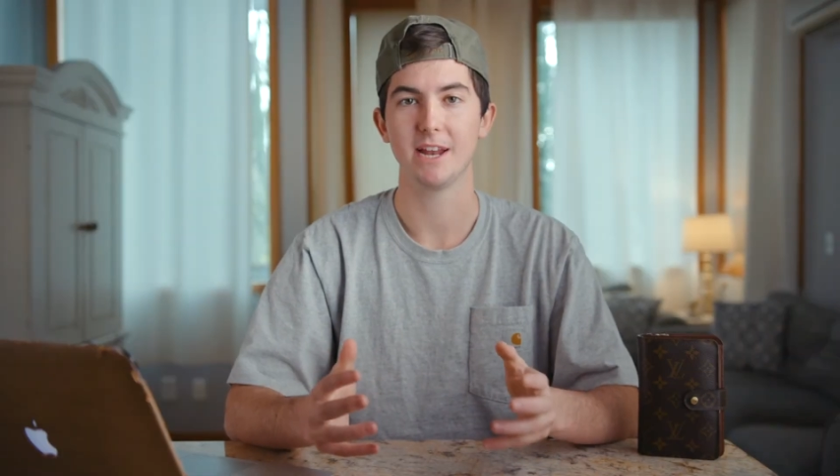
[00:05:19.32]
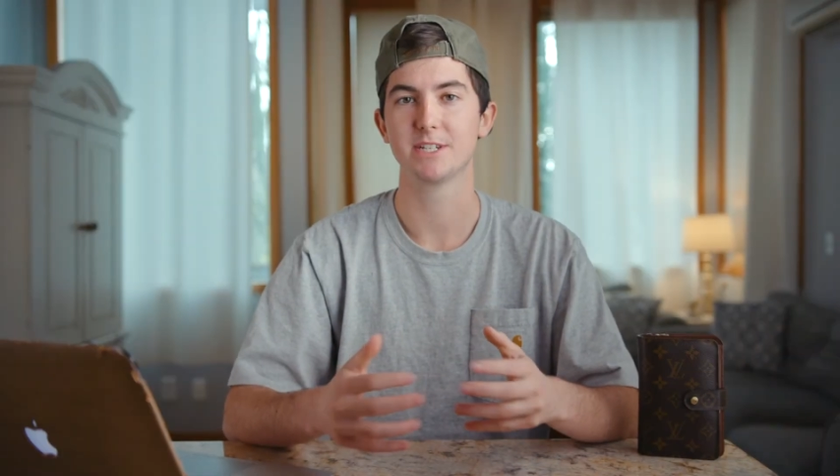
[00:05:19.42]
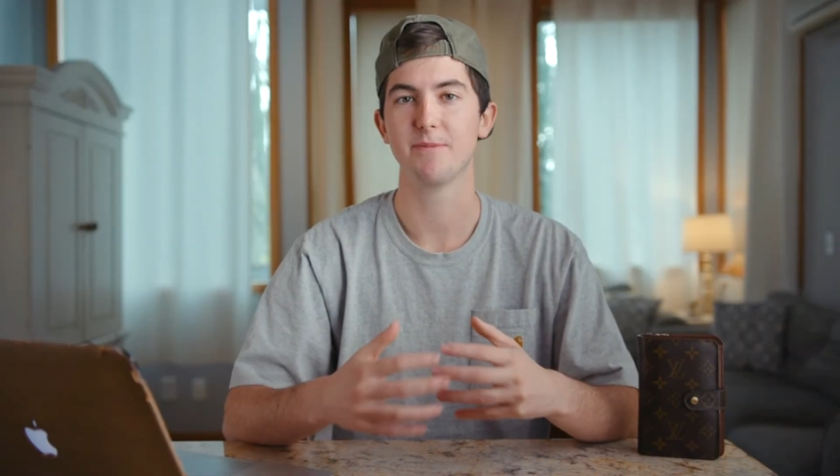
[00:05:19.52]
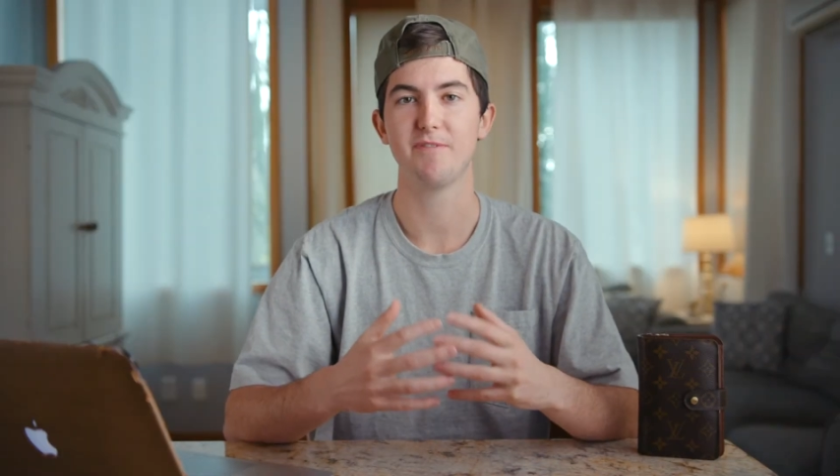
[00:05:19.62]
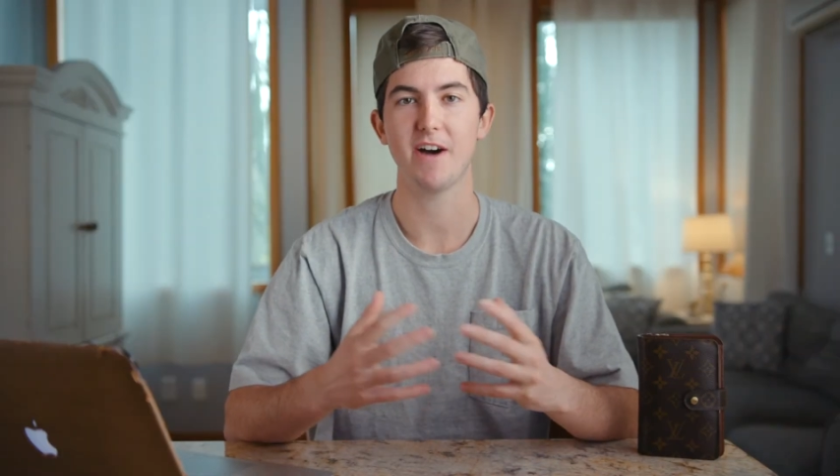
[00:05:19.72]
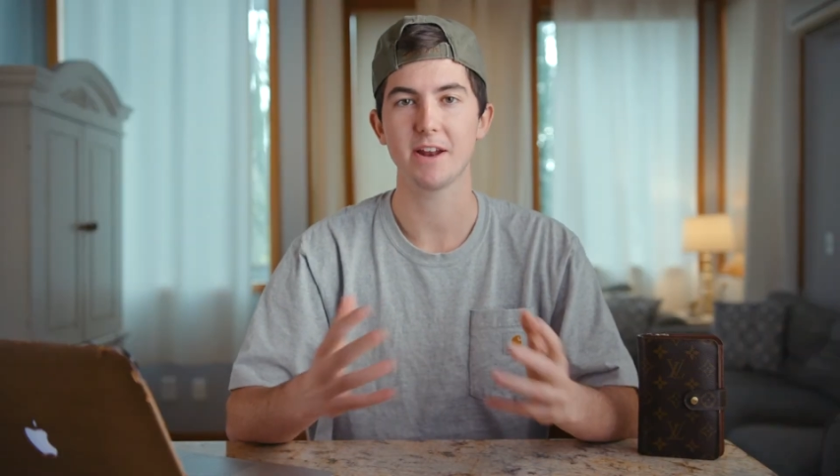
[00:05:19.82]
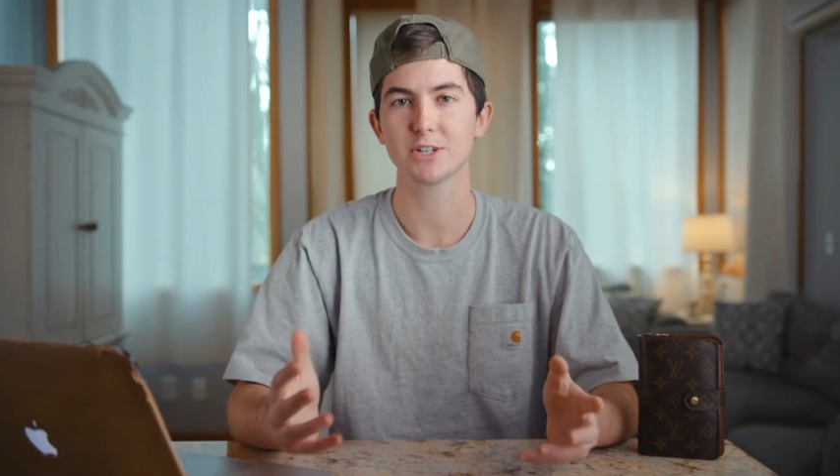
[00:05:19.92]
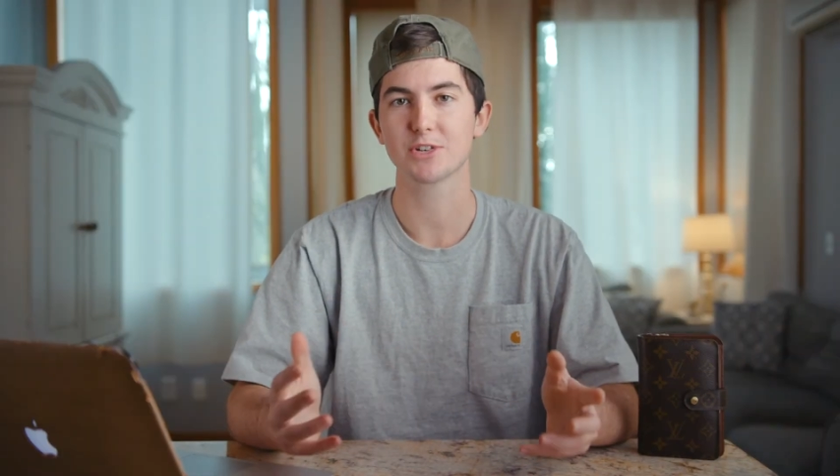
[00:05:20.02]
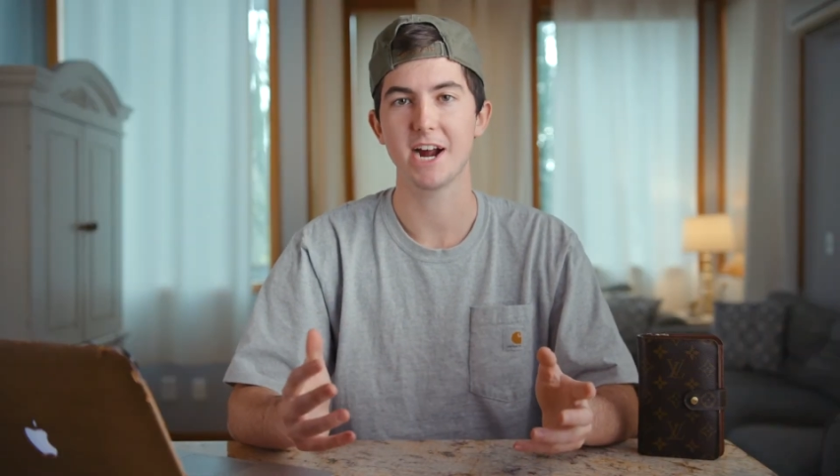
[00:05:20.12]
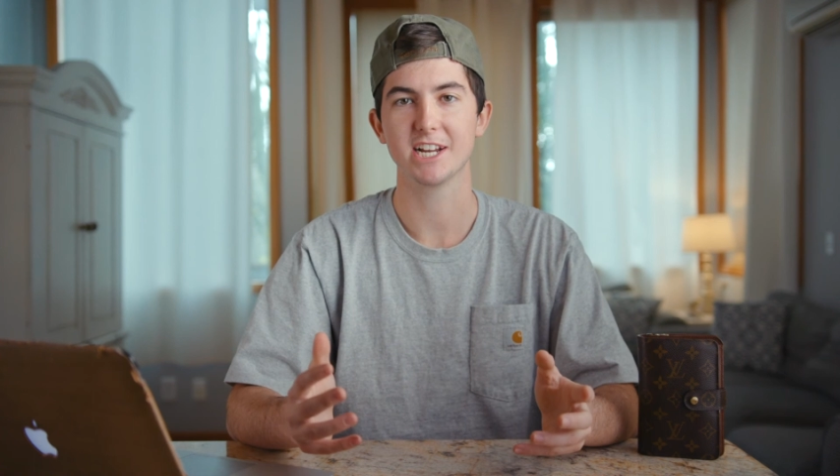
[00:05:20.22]
and some final
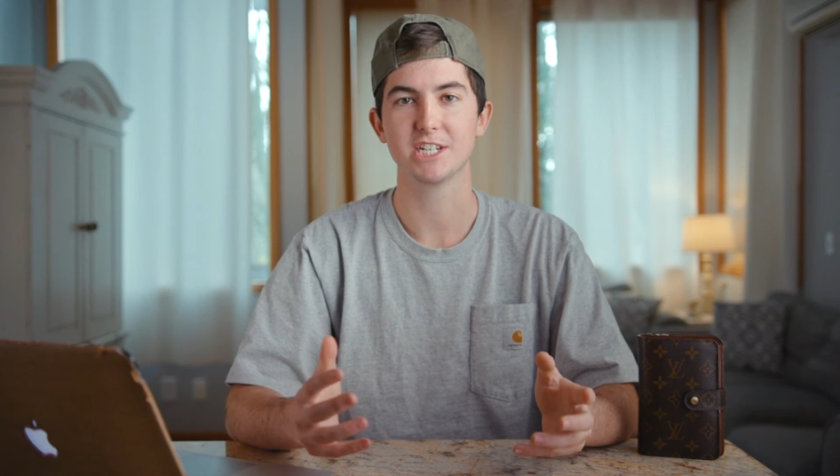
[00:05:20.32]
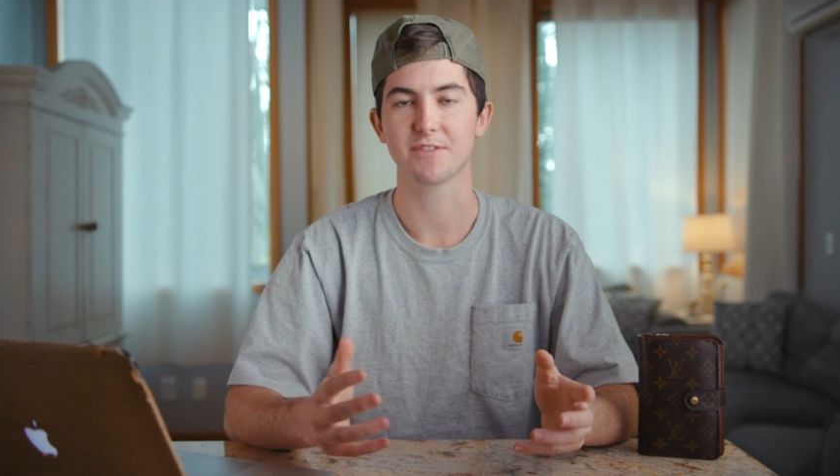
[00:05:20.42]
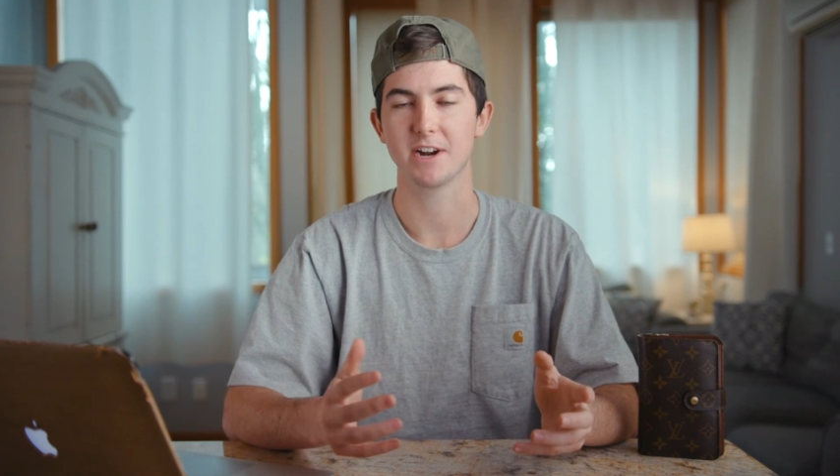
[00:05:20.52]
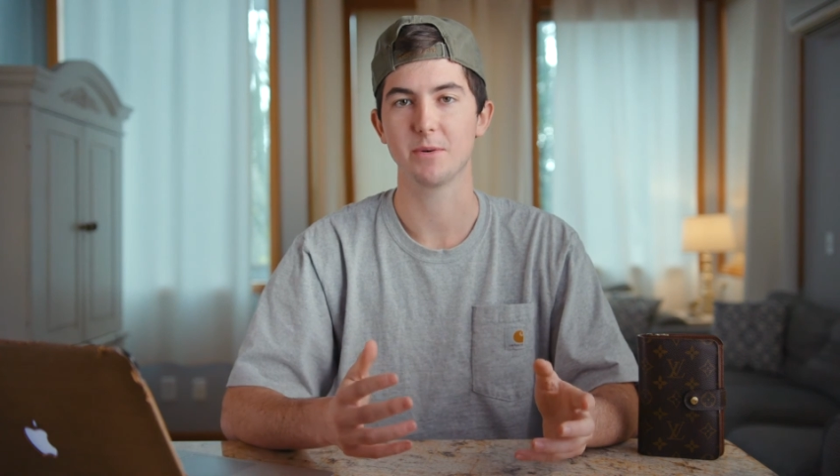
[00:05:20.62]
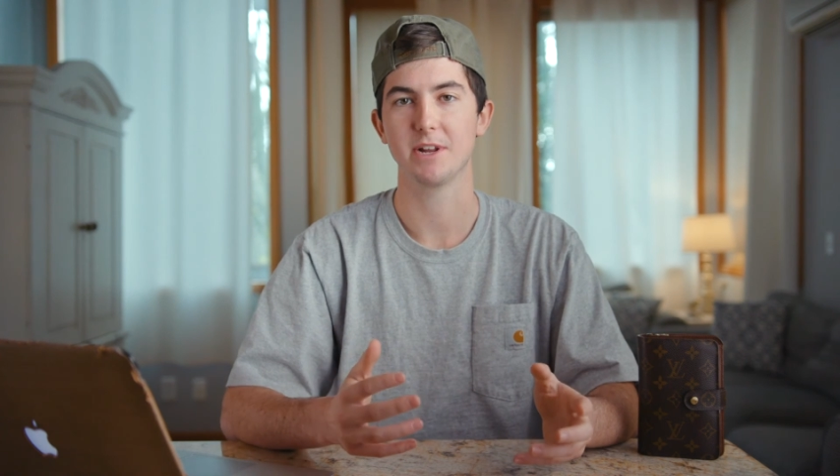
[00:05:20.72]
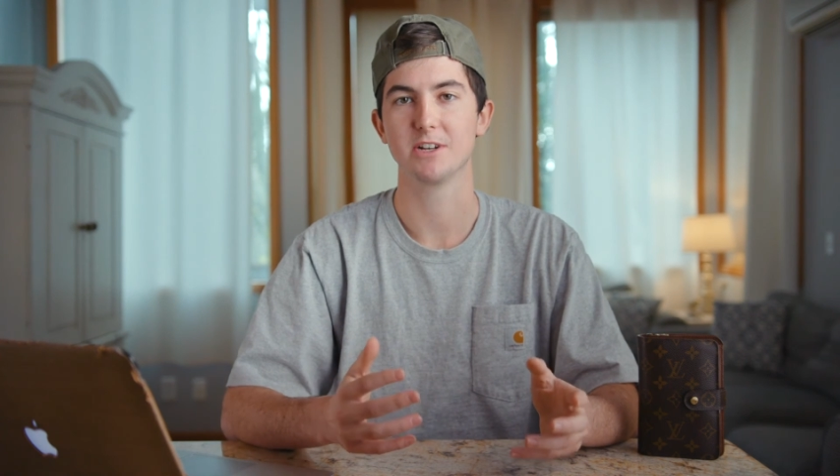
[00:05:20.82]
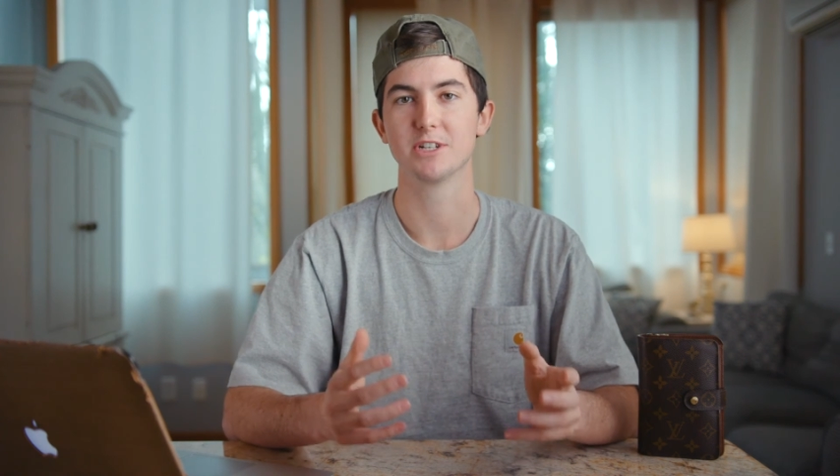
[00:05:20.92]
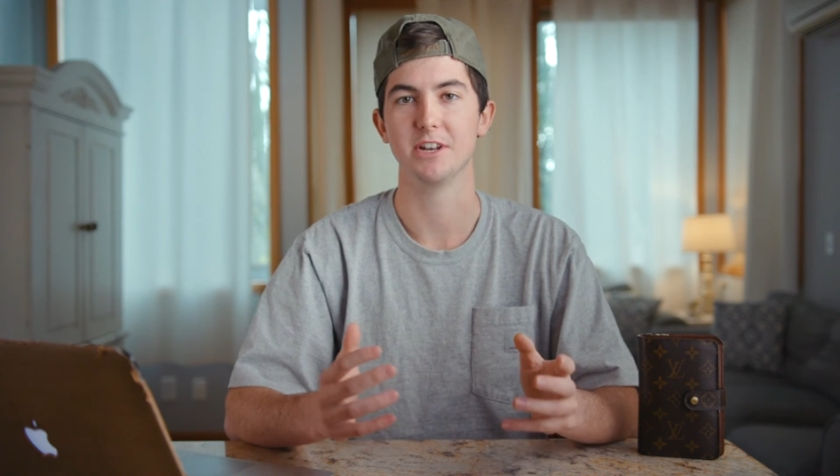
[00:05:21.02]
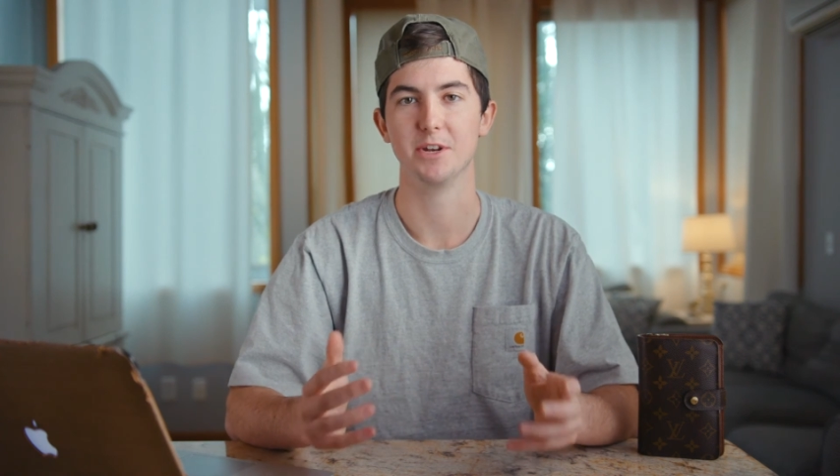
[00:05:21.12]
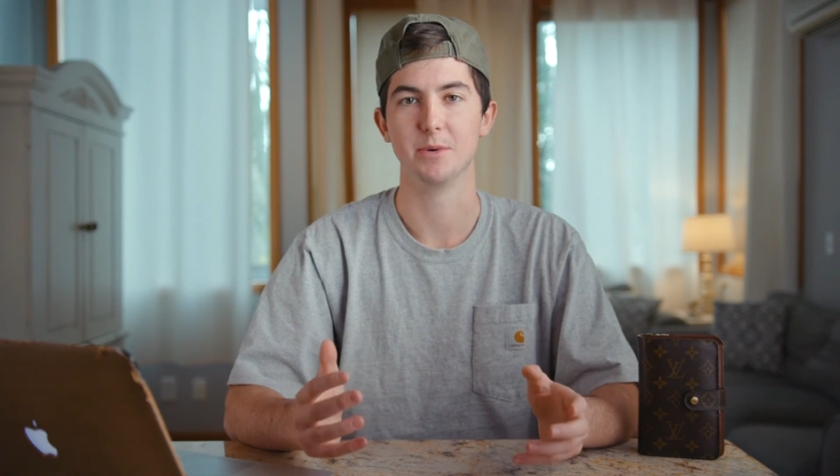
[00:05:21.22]
strategy for anyone
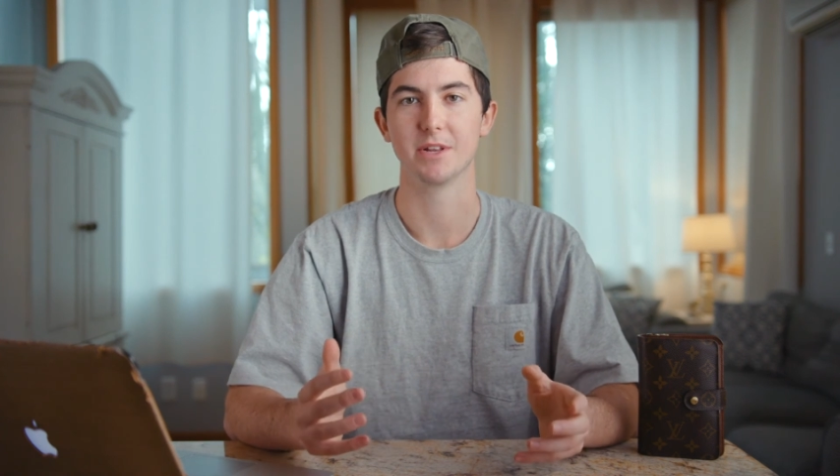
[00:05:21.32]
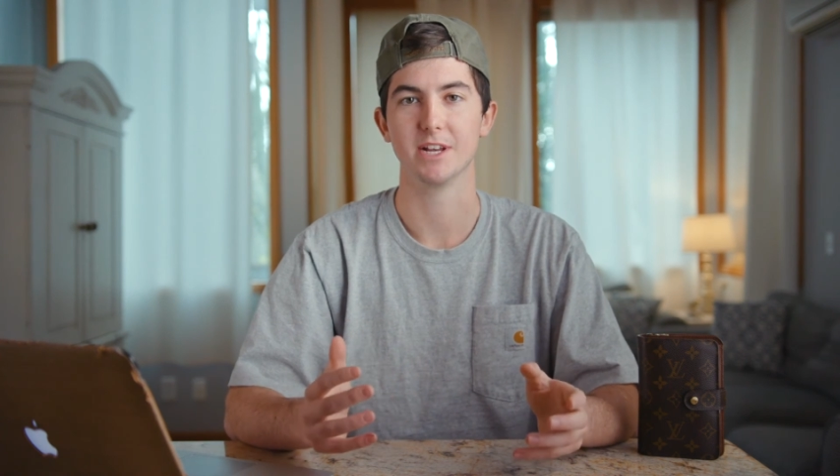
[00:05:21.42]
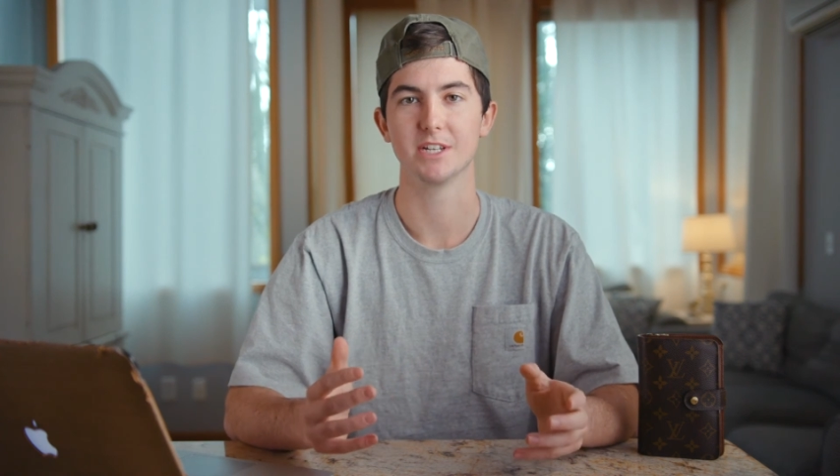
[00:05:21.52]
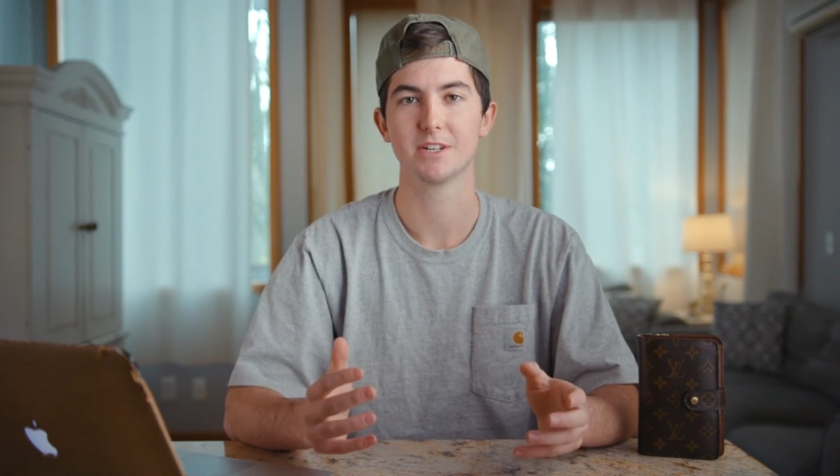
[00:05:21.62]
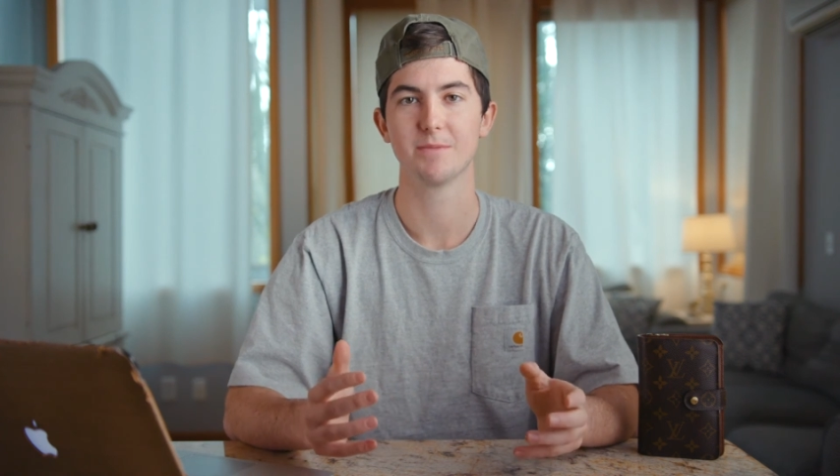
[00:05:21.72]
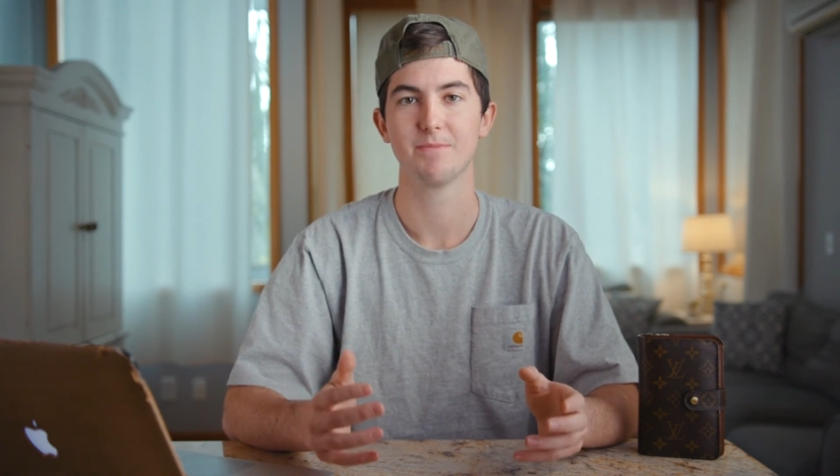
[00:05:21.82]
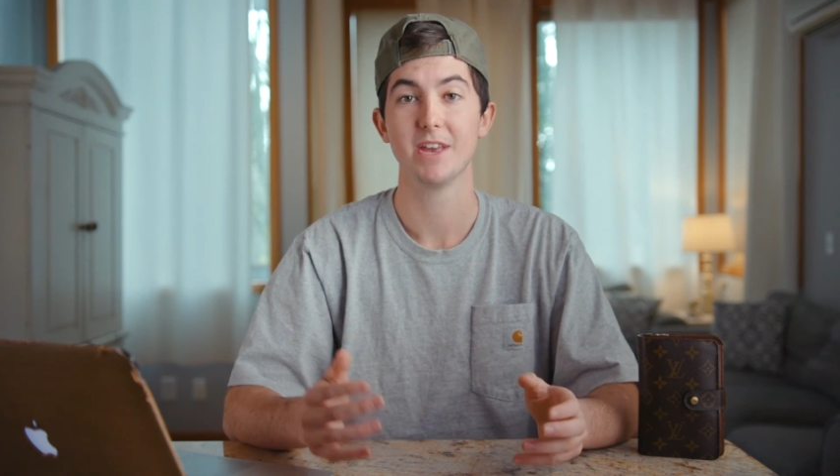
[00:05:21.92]
interested in doing this.